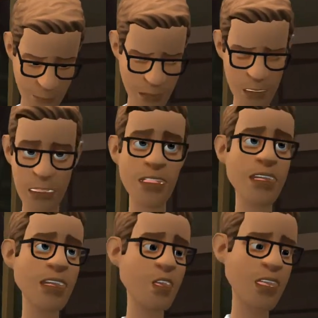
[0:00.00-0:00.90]
So I
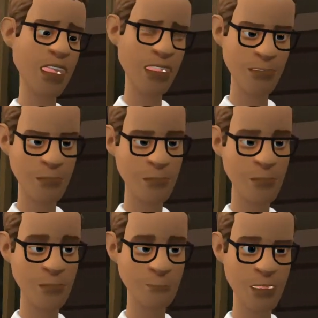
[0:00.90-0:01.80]
read through it,
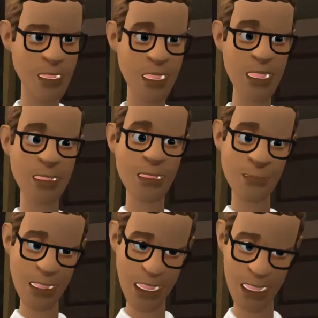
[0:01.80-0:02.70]
corrected some
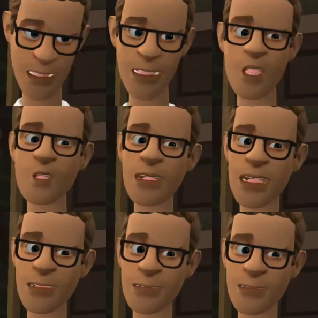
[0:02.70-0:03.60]
mistakes I could
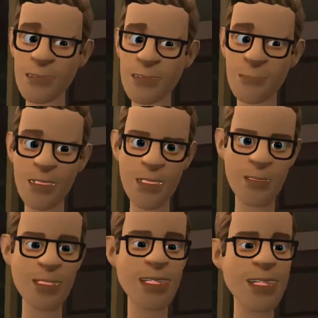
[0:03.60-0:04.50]
see, and
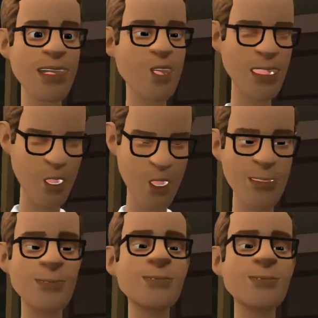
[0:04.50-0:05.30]
signed it for you.